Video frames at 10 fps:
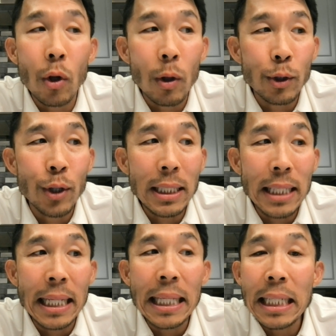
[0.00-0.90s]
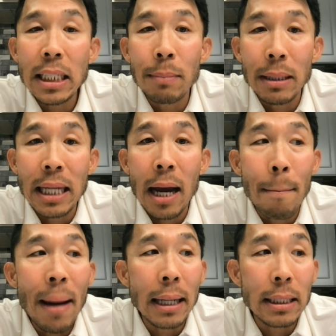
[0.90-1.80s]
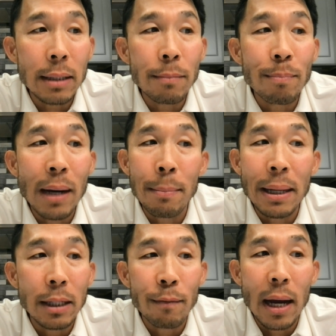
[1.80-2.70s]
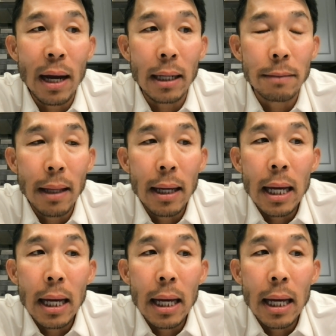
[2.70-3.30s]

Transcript: more glow tracts and a Kingdom and Time magazine by Amazing Facts.